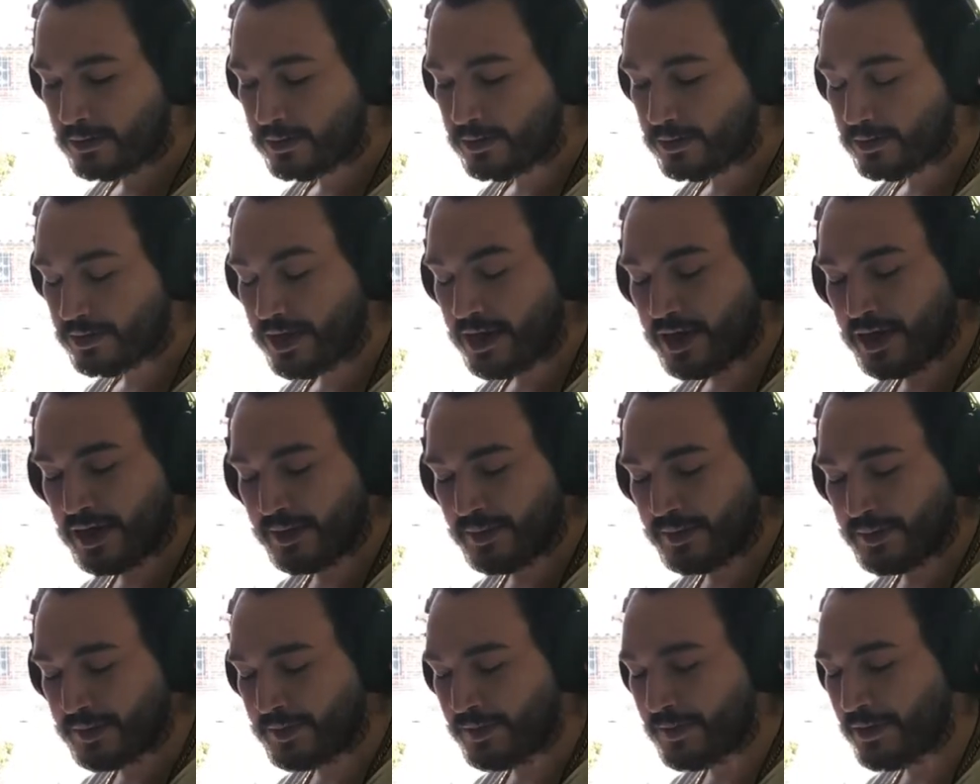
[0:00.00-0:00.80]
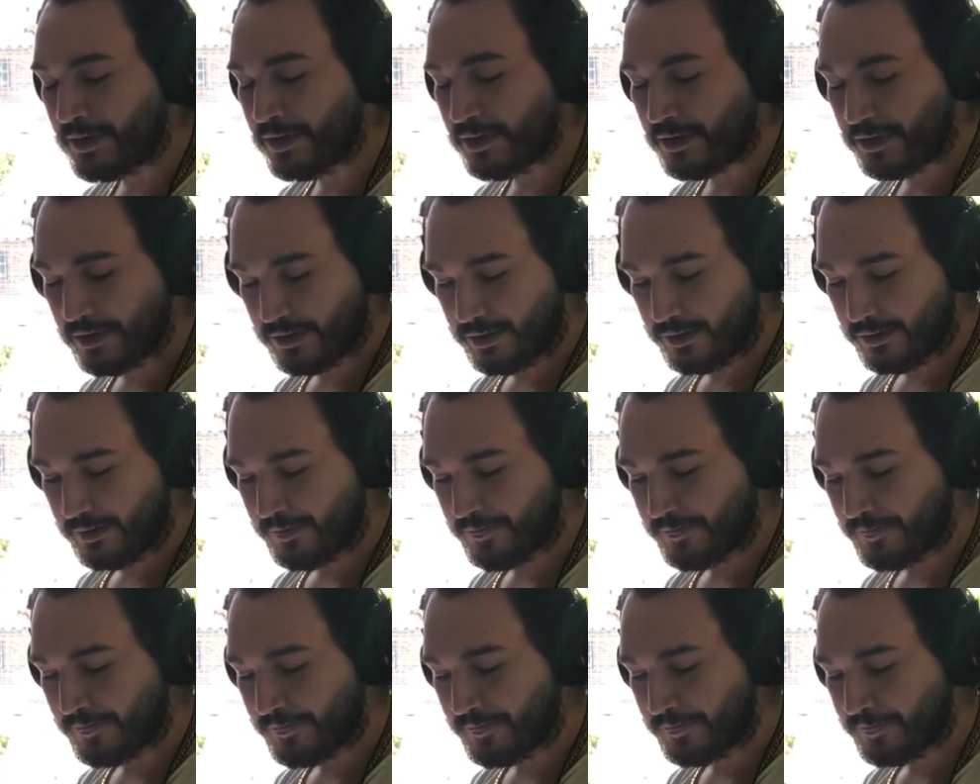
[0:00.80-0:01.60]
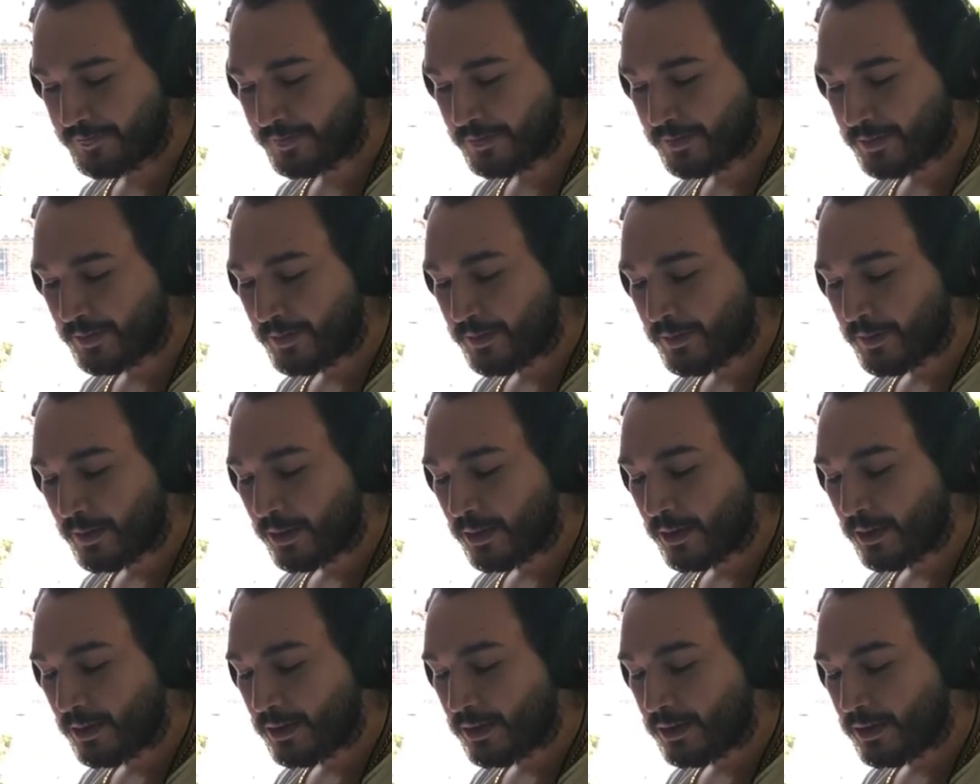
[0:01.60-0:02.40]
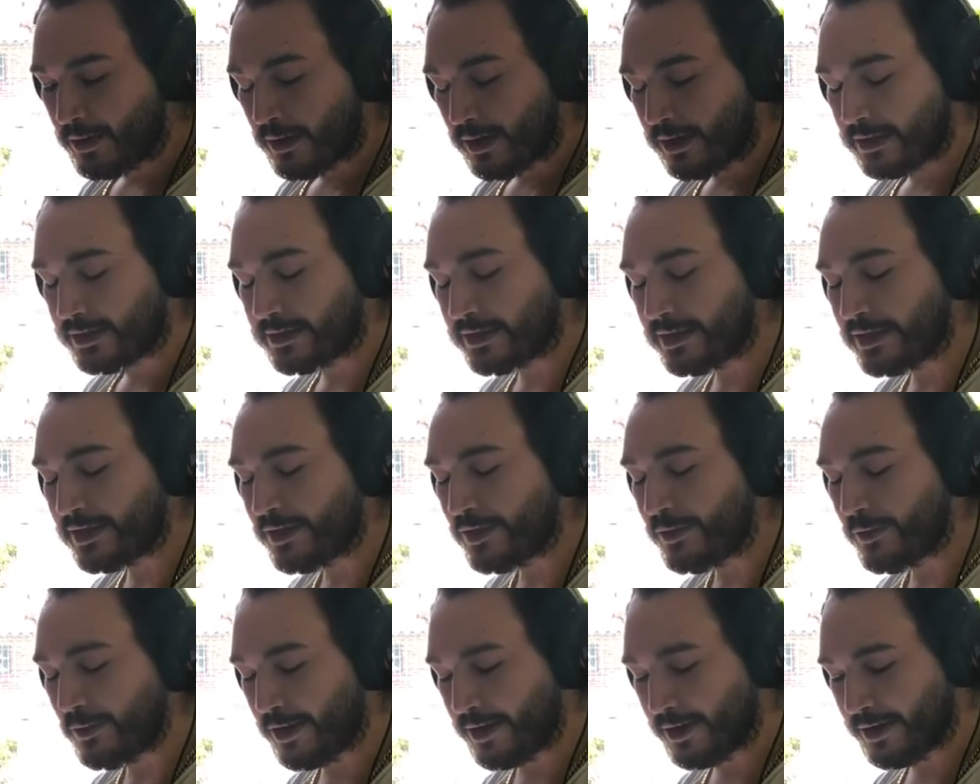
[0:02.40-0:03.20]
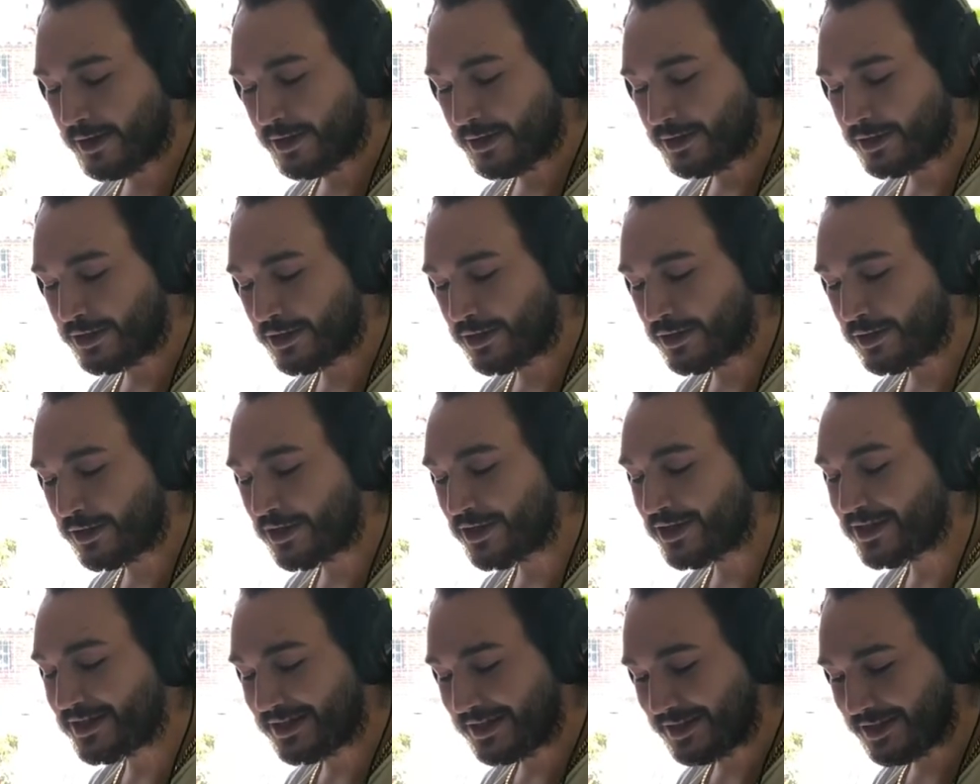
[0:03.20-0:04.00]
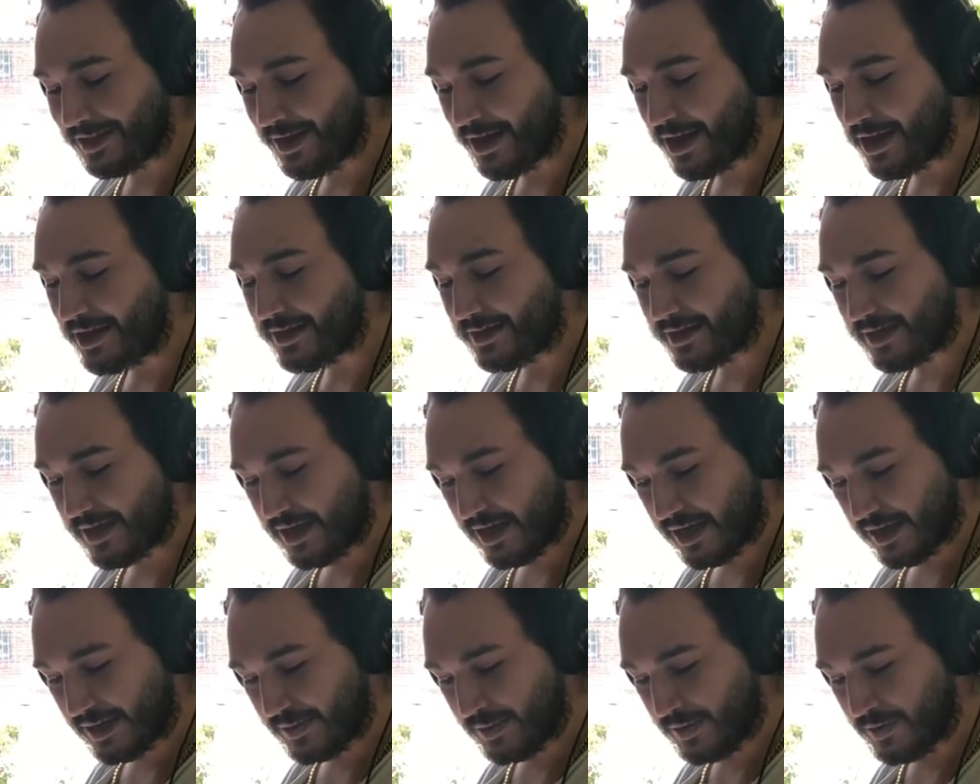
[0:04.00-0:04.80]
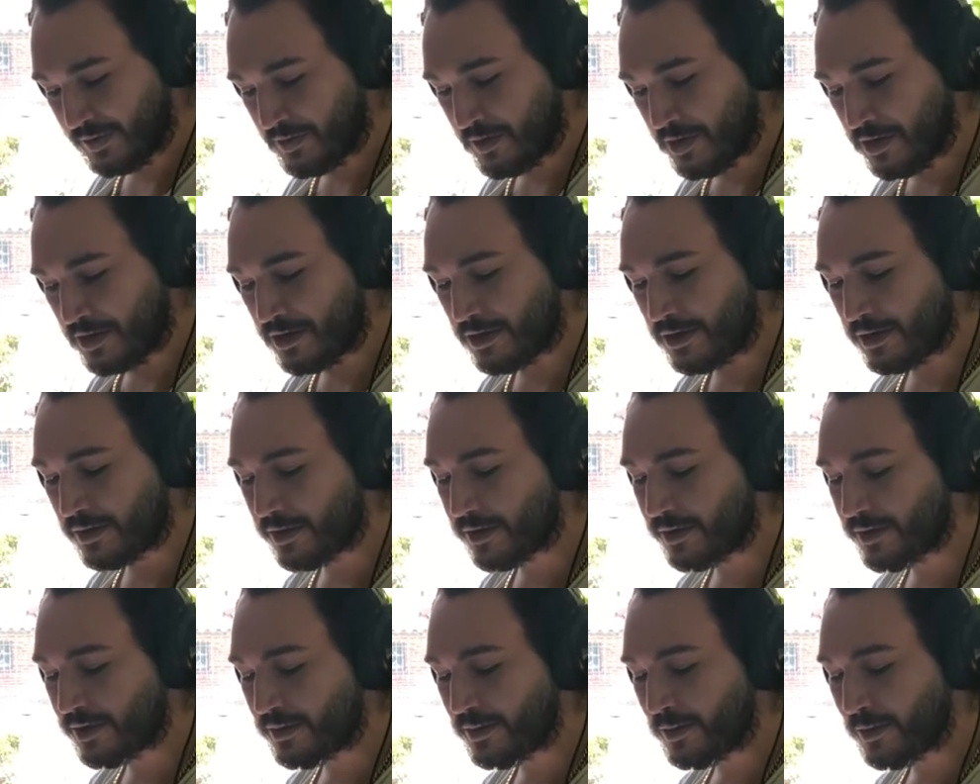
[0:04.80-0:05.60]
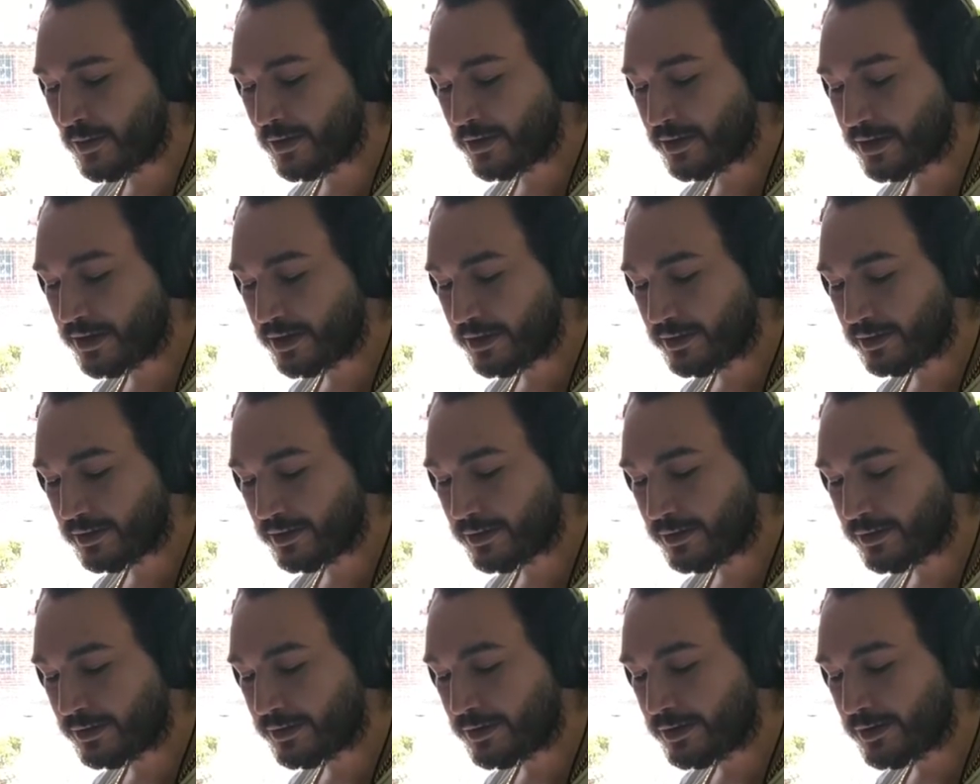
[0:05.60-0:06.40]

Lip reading: Damned mirror. I see the way she looks into that damned mirror in the morning.